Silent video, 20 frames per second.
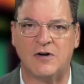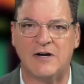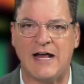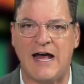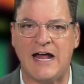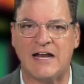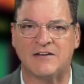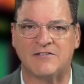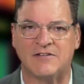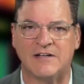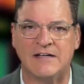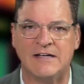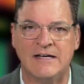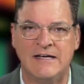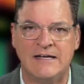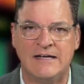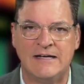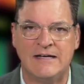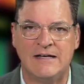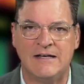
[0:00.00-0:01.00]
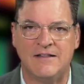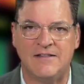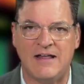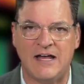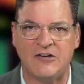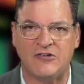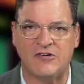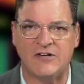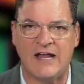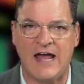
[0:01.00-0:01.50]
and honestly,
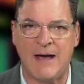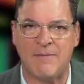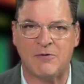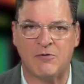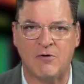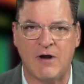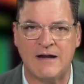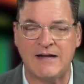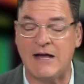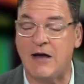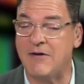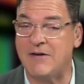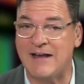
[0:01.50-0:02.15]
that should happen right now.